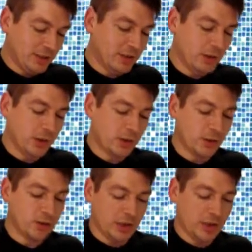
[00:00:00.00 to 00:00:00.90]
Daughter's
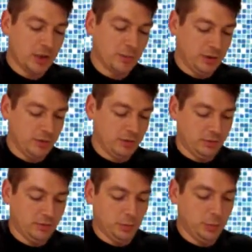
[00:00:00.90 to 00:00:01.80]
trying to come in.
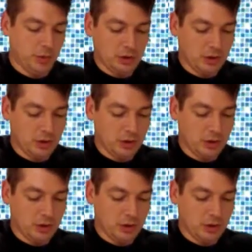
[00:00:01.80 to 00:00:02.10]
Oops.